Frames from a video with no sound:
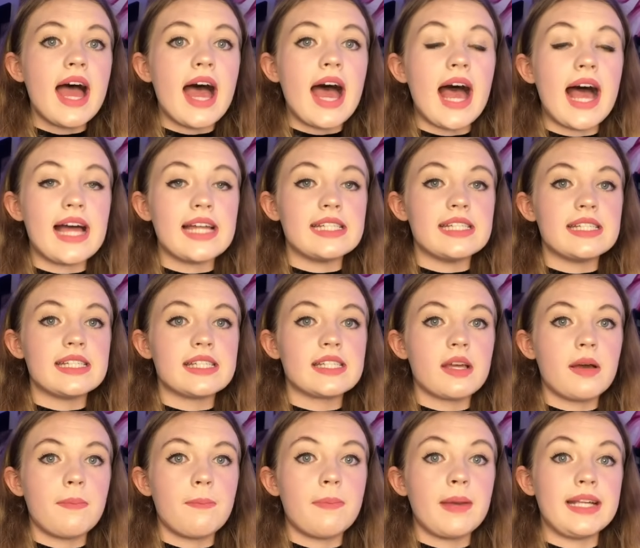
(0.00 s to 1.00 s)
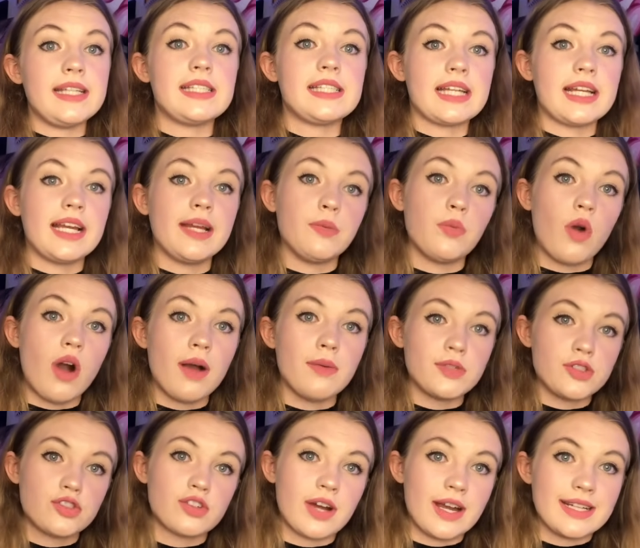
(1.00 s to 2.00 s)
And basically what I
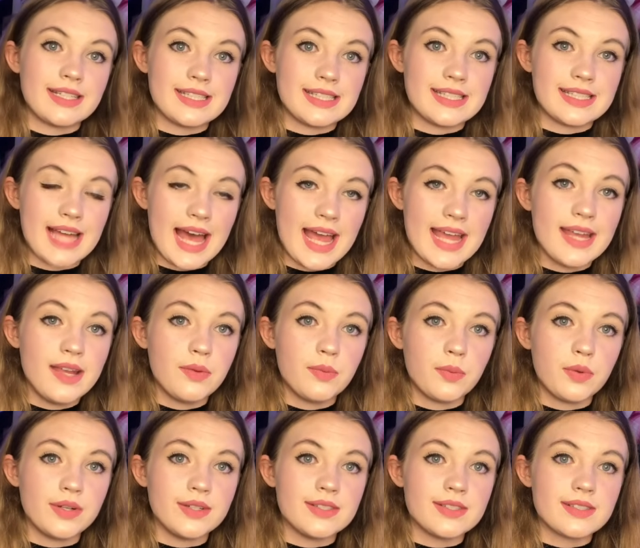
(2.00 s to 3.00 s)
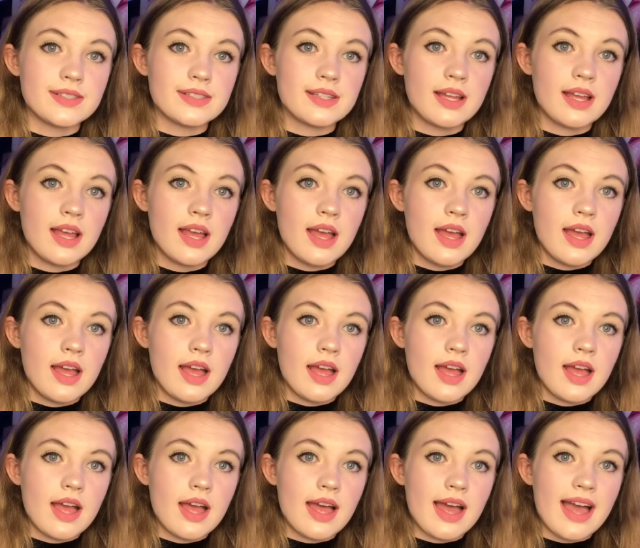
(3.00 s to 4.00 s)
was trying to say was,
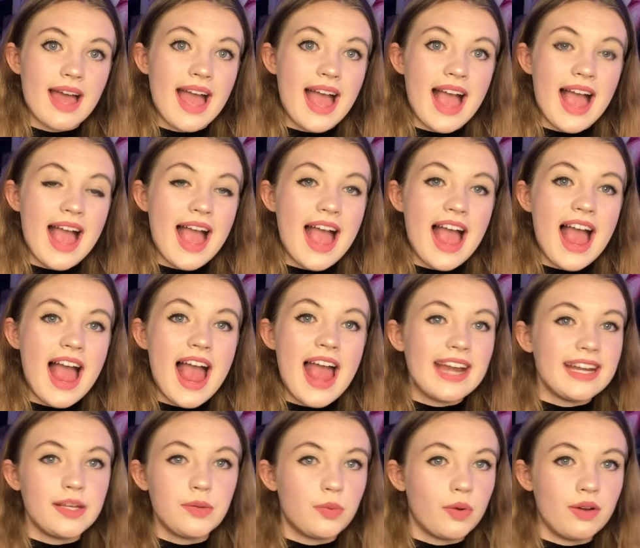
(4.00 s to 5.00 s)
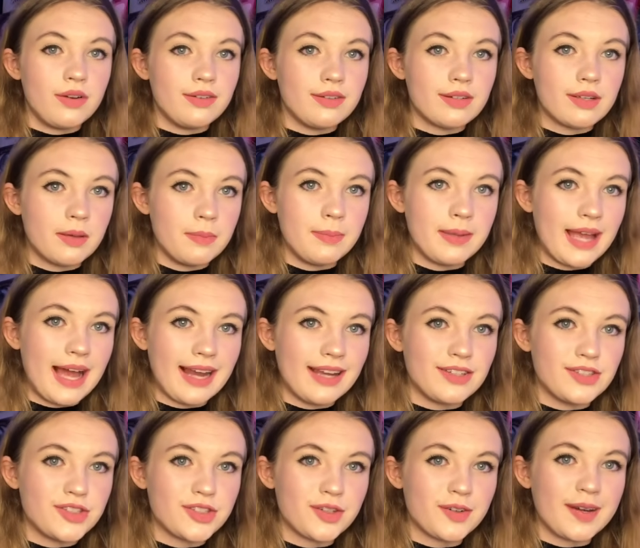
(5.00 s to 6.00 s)
anyone can be
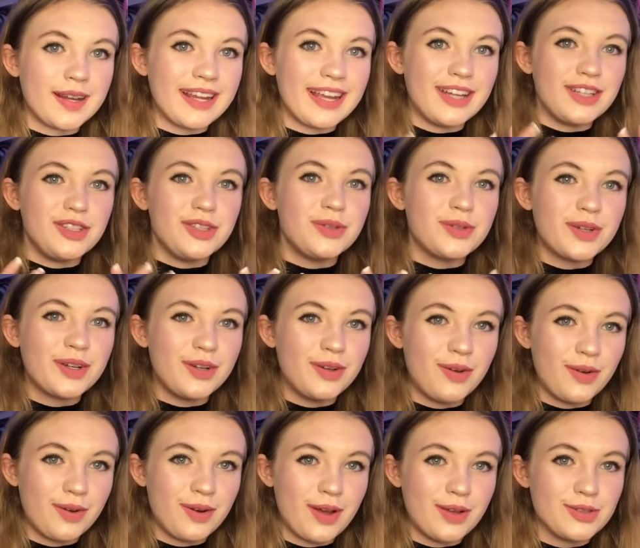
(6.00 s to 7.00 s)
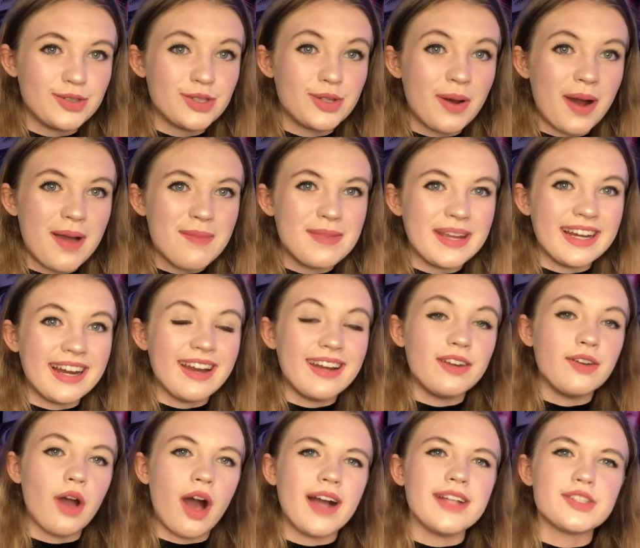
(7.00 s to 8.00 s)
Alan Turing and you cannot know. Do you know what I mean?
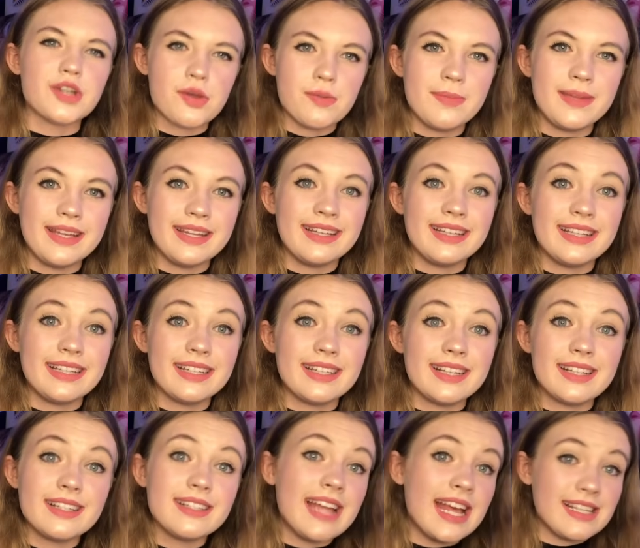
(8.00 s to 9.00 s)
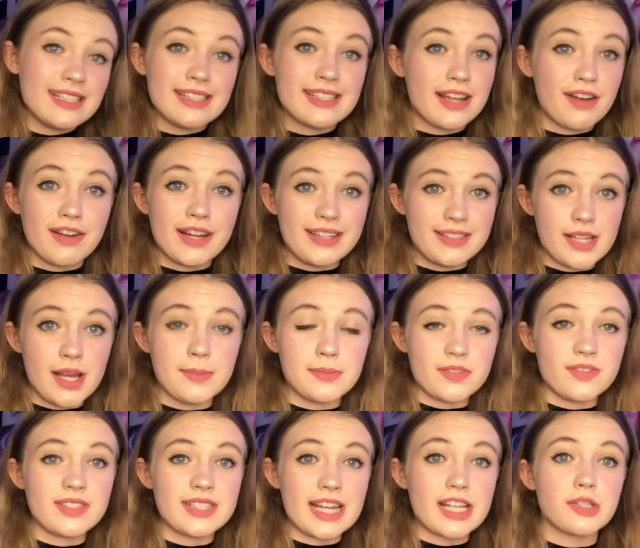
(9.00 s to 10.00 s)
And I don't mean necessarily in
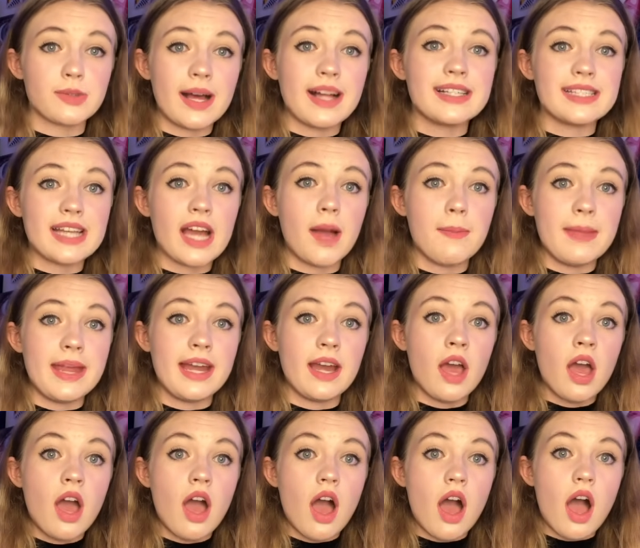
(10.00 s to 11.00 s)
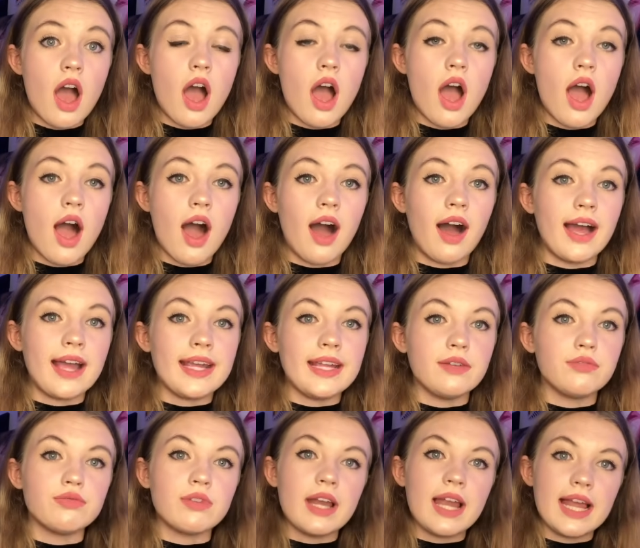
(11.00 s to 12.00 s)
terms of sexuality. I mean,
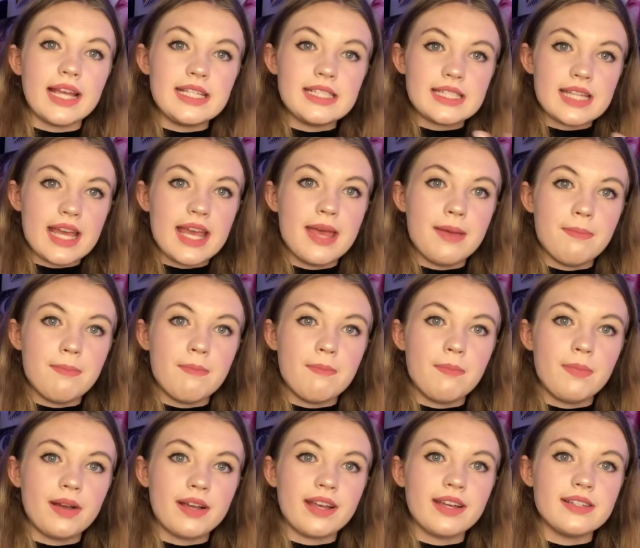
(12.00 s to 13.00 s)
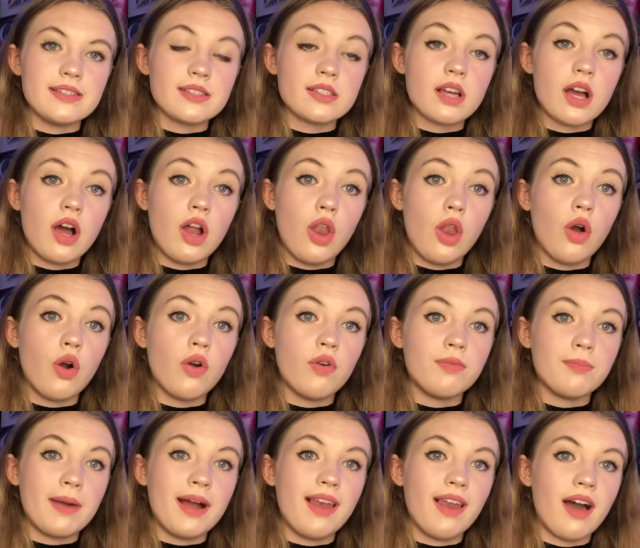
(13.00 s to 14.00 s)
I relate to him because a lot
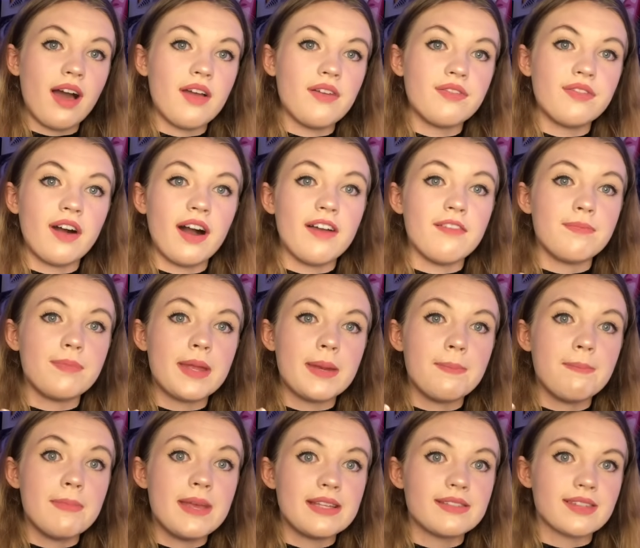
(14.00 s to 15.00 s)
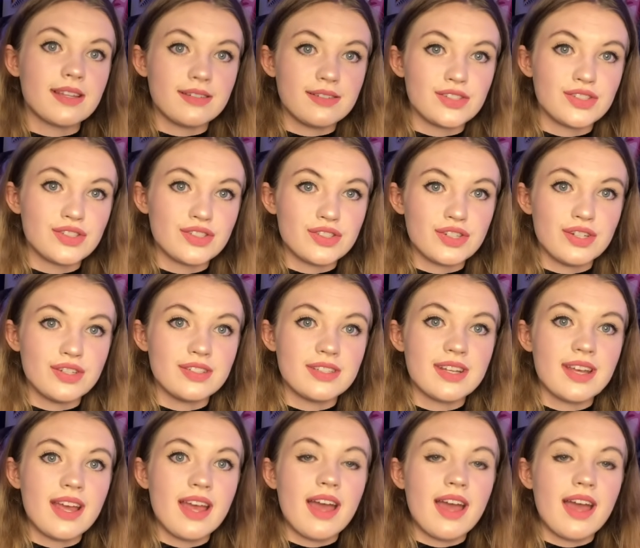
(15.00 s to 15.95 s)
of my life I've been misunderstood.